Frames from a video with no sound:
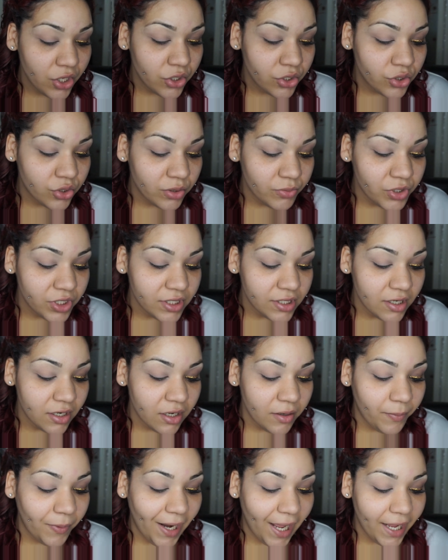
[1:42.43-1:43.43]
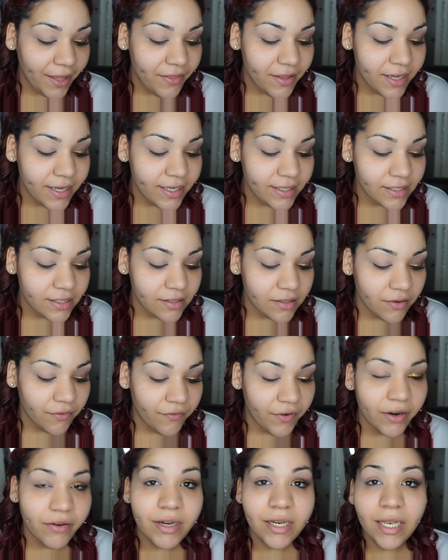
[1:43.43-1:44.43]
So I'm just gonna apply this
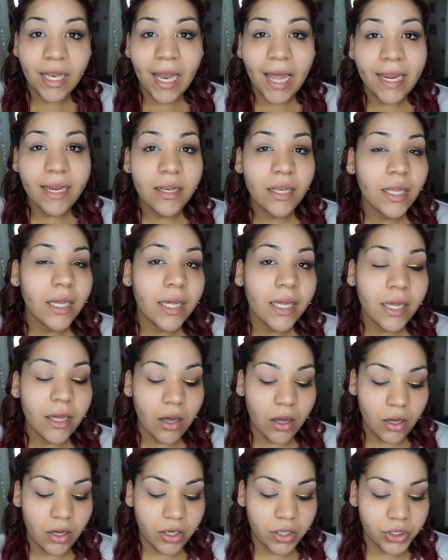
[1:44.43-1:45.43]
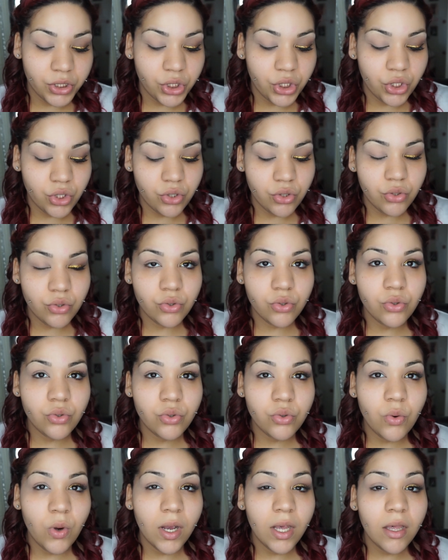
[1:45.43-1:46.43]
very lightly
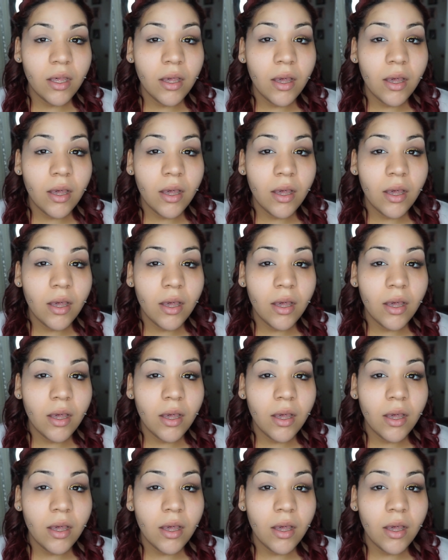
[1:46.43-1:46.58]
onto